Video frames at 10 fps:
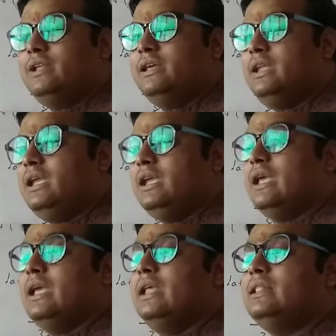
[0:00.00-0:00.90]
degree
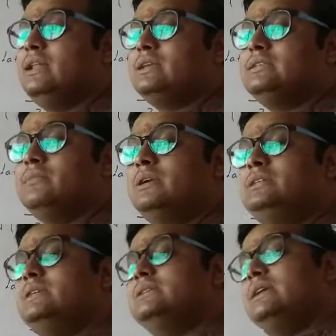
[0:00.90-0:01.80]
in the summer
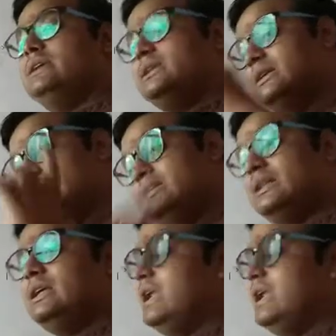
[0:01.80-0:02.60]
season in southern